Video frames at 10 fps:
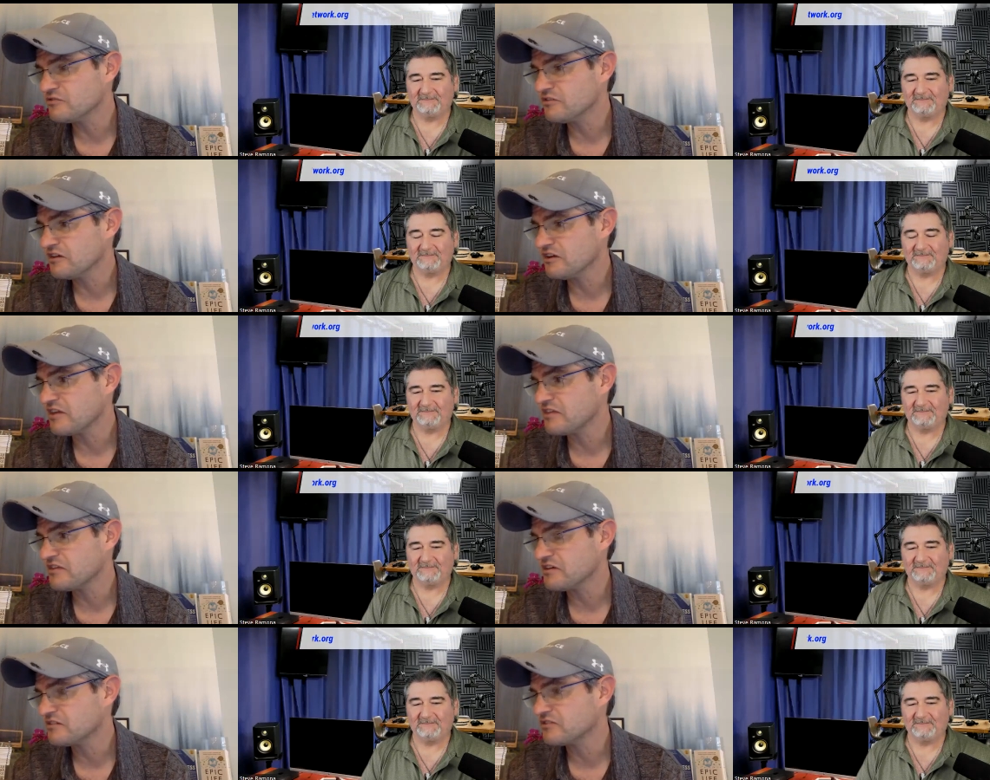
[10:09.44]
Speaker 1: and then i
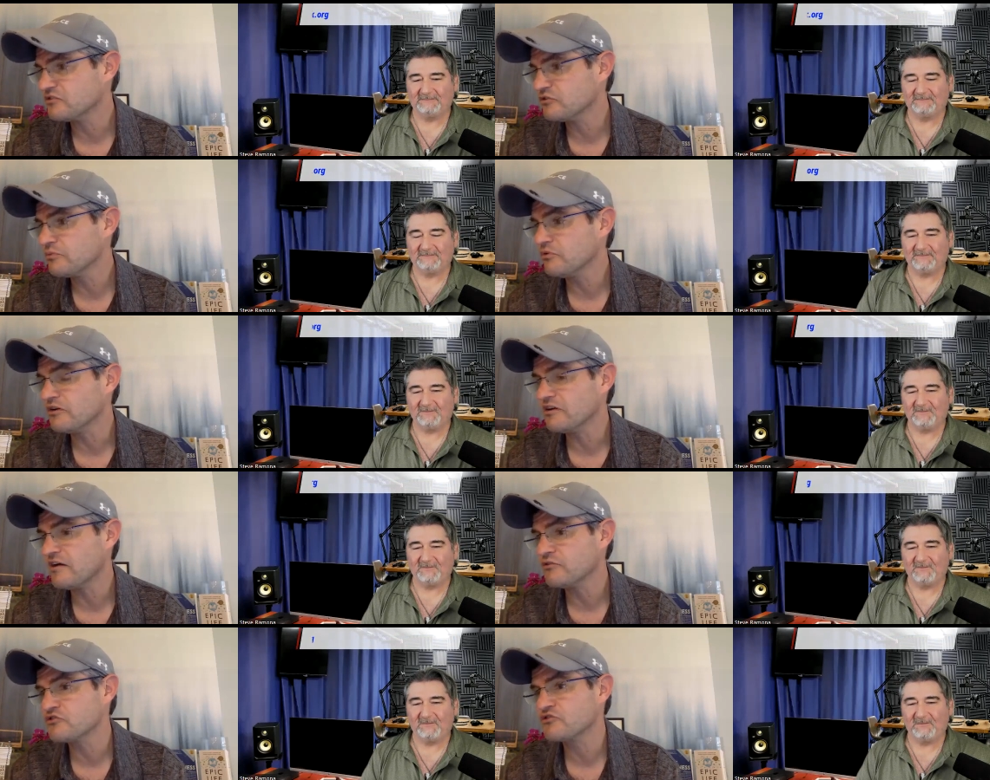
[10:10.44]
think to your point
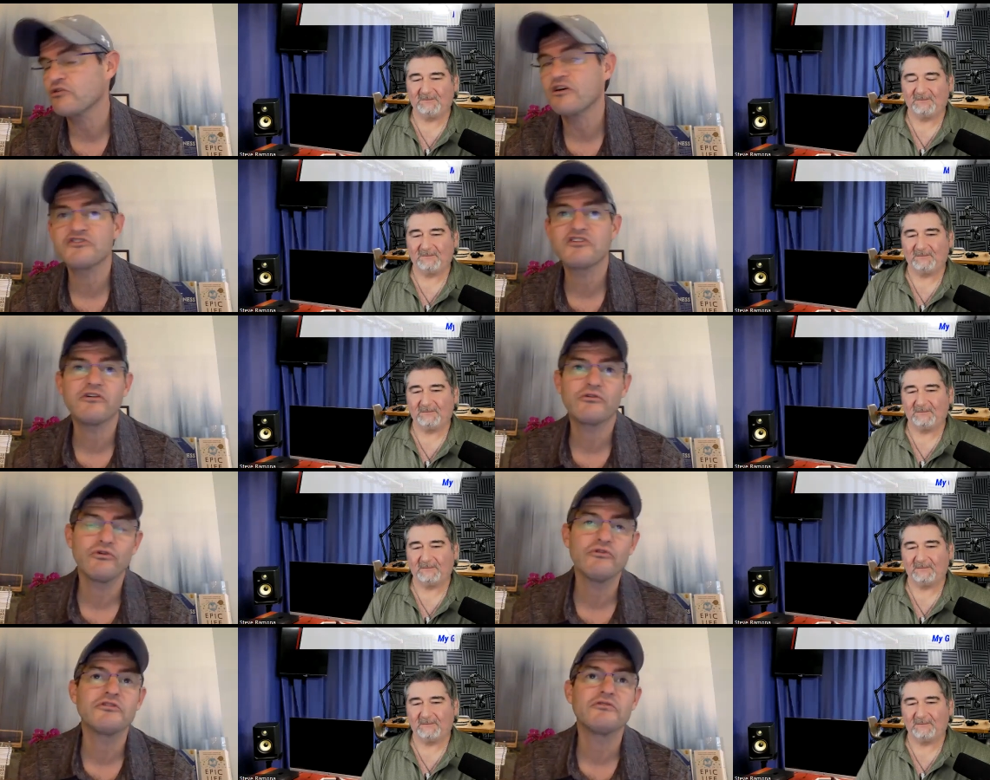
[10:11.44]
i would just cross out
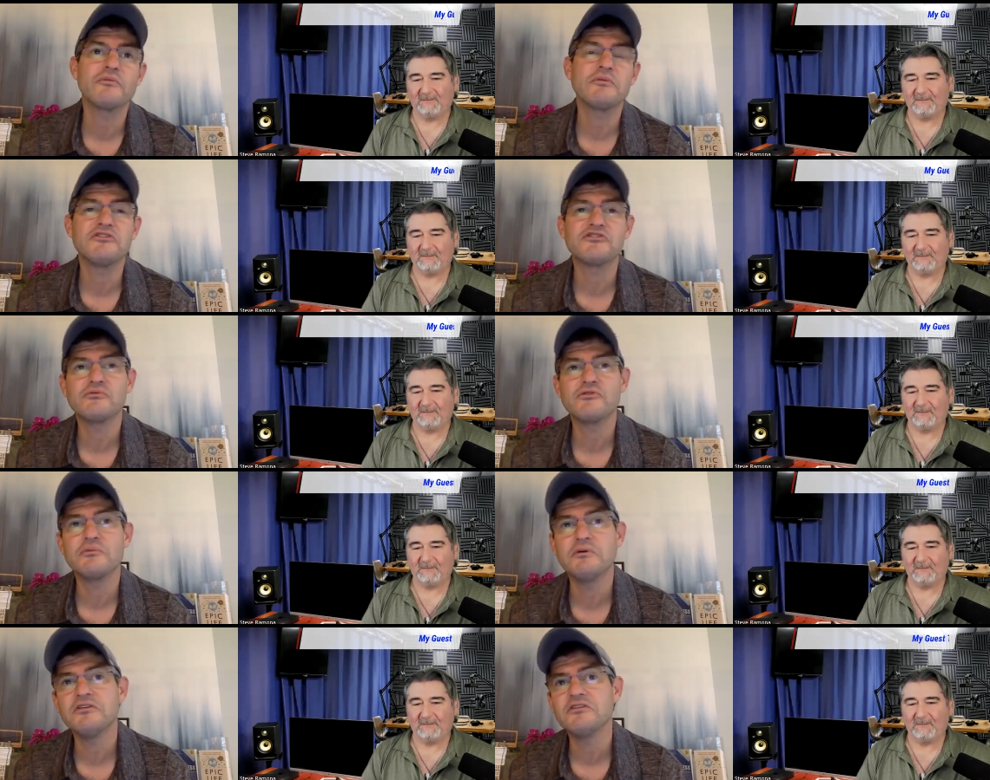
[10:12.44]
growth and replace it with
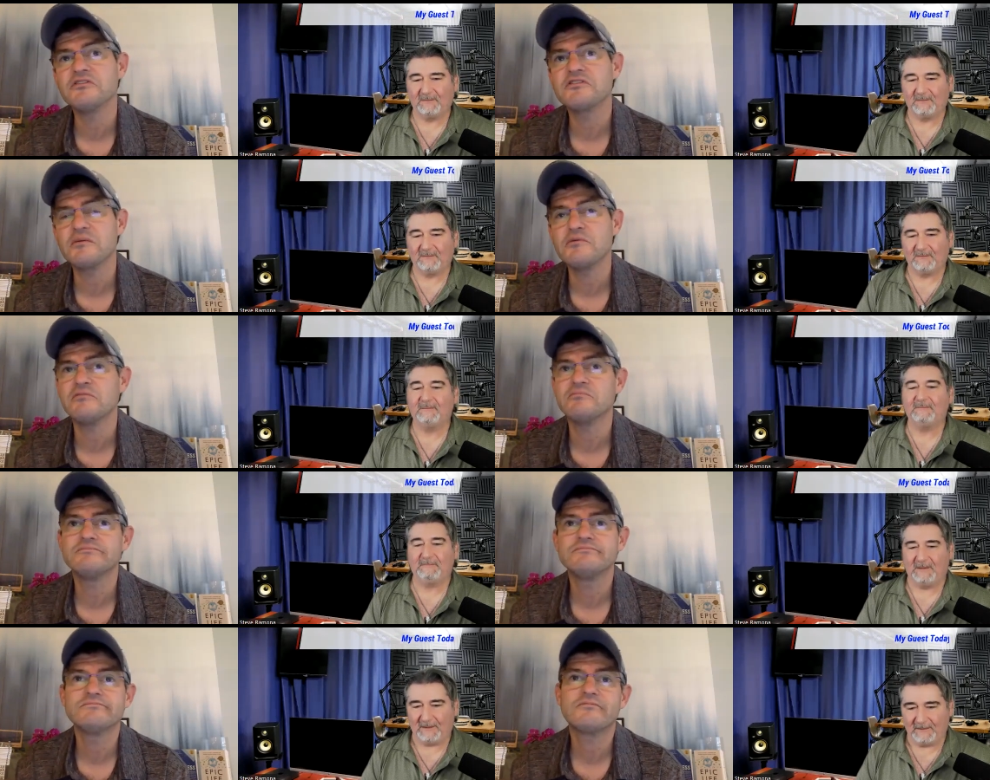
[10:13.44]
abundance i mean
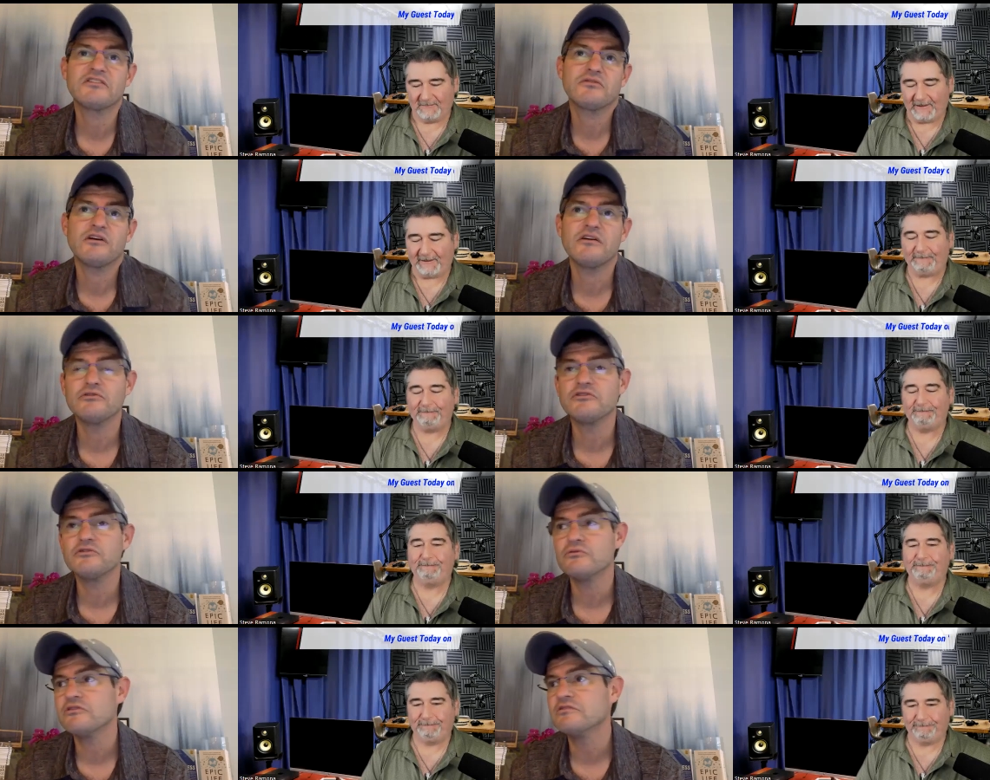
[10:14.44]
that's yeah. what i would
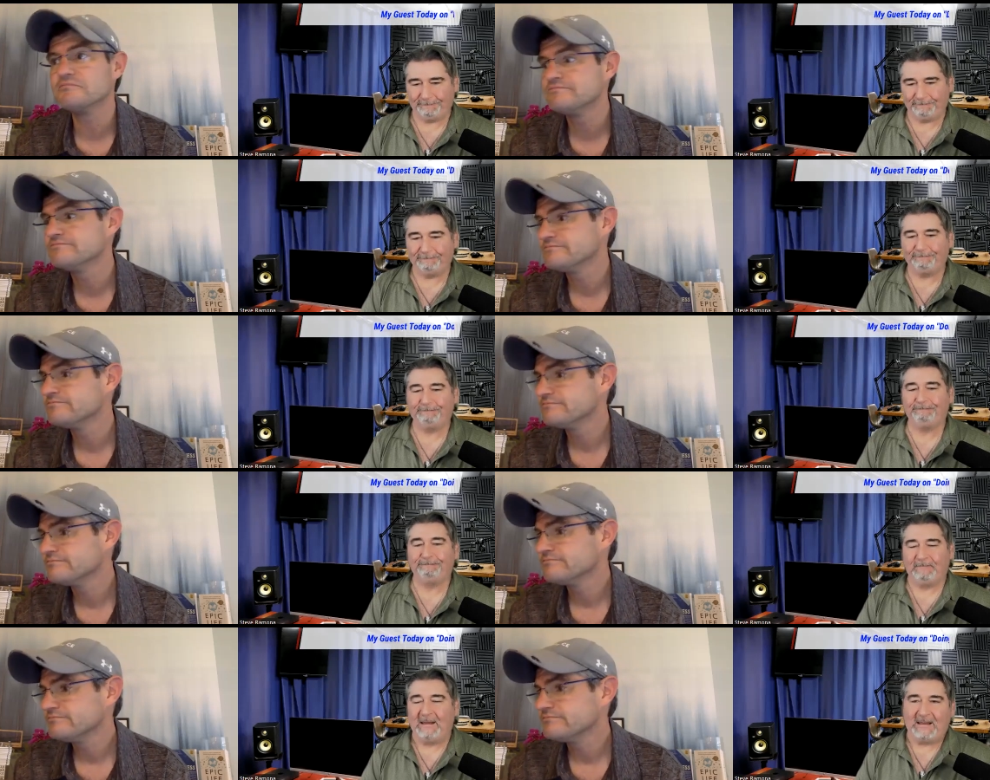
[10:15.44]
Speaker 2: do with it
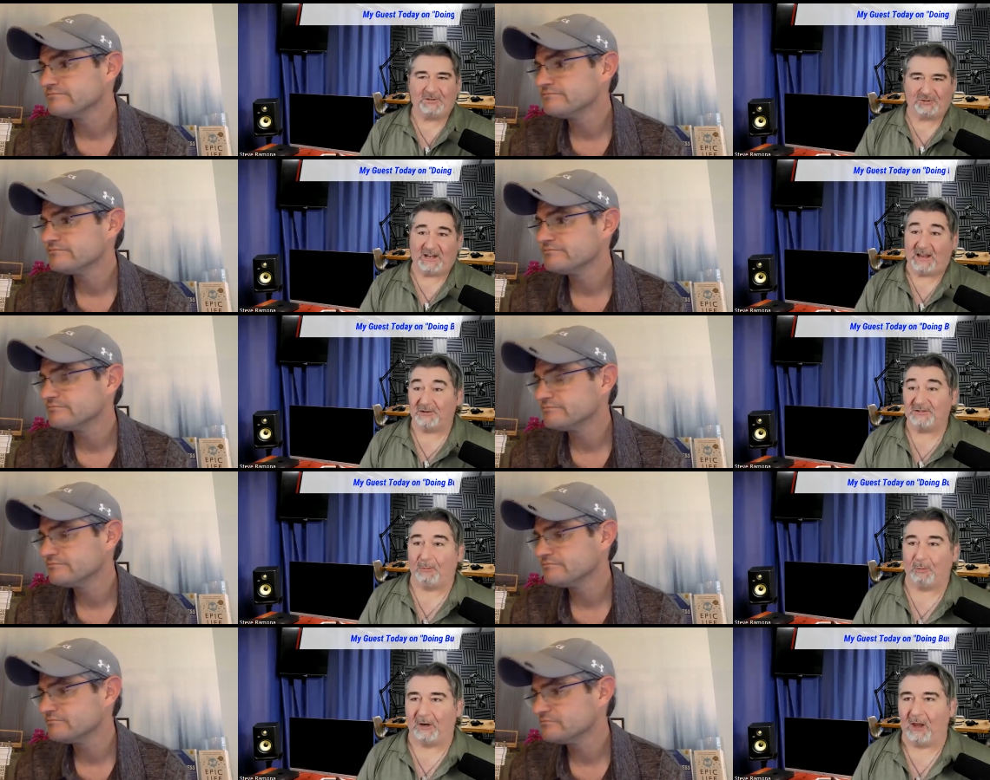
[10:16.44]
interesting. I use that
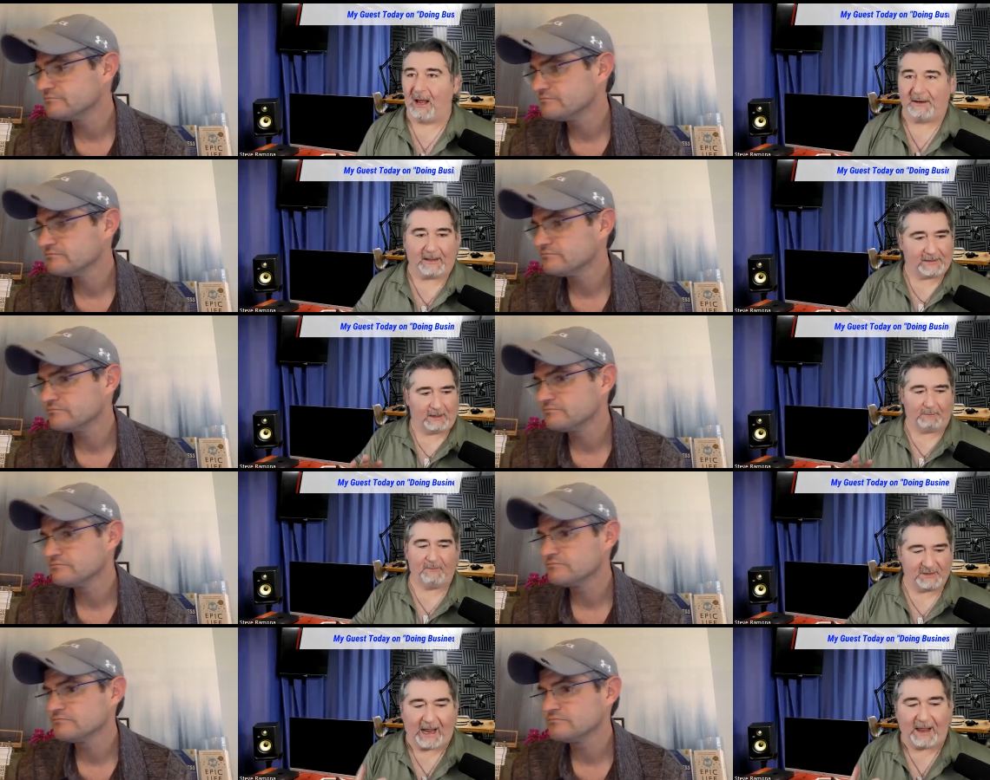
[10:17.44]
word a lot. Not that I'm a
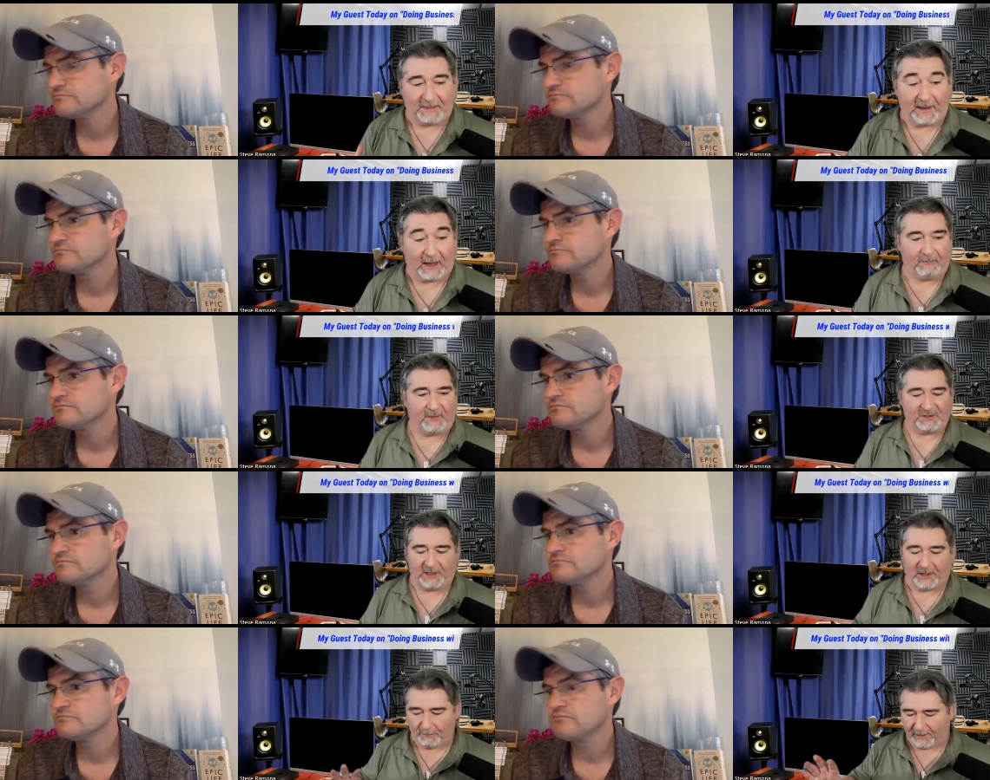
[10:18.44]
visionary. I think I'm a
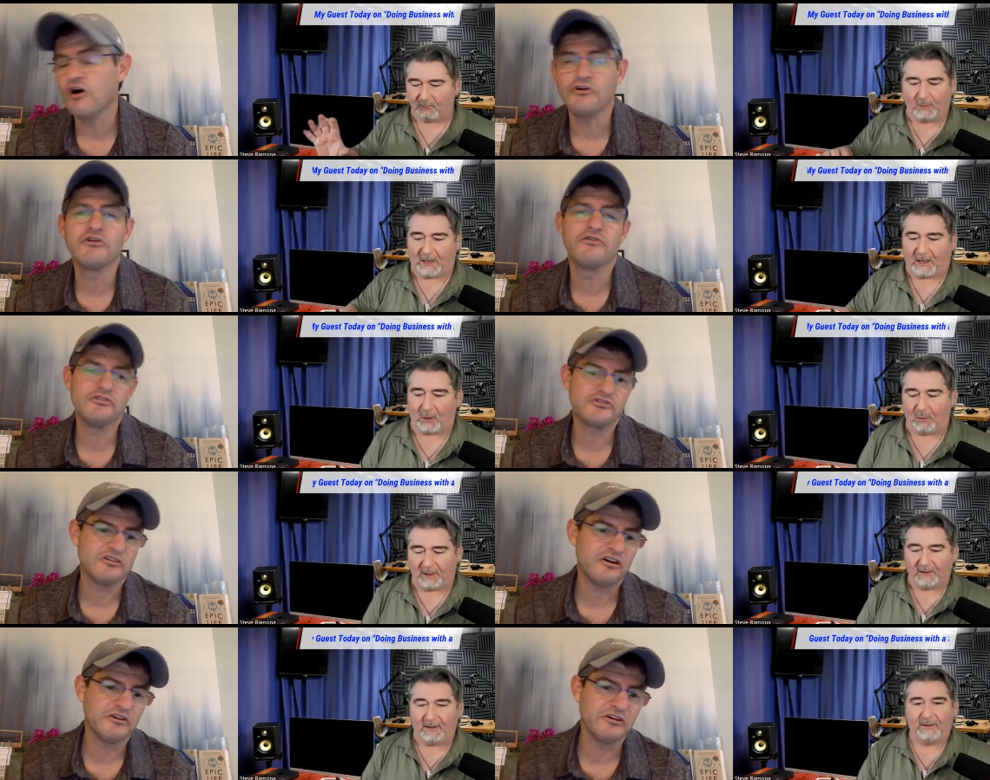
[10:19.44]
visionary, but oh, you're a
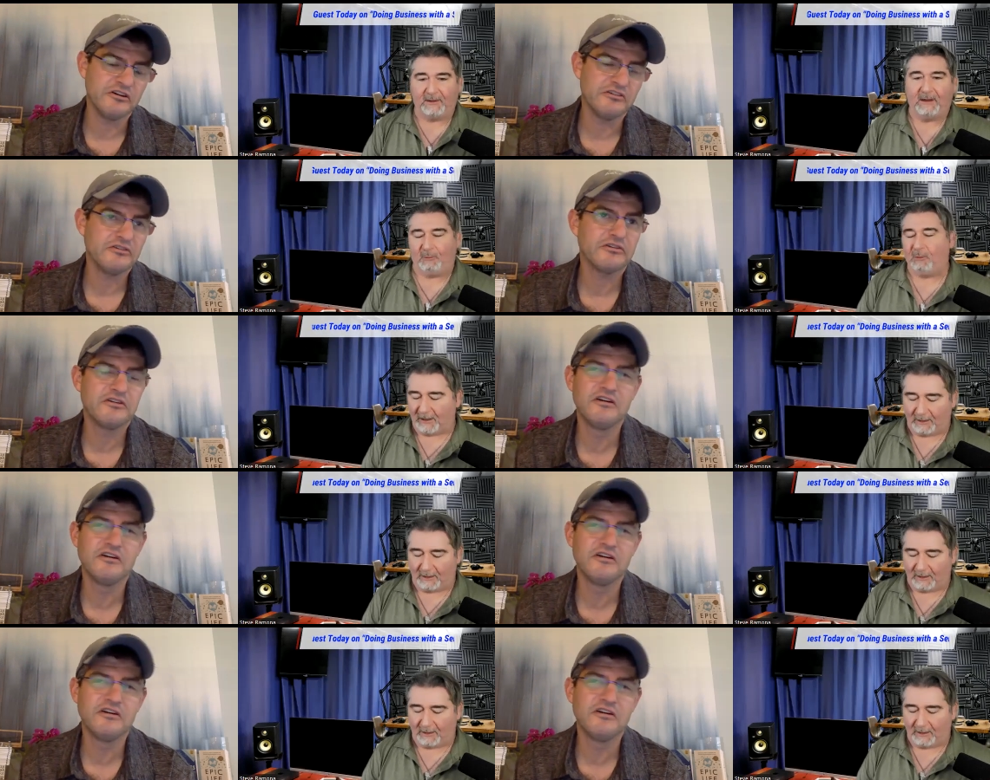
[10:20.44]
vision. No, no, no. You're. Well,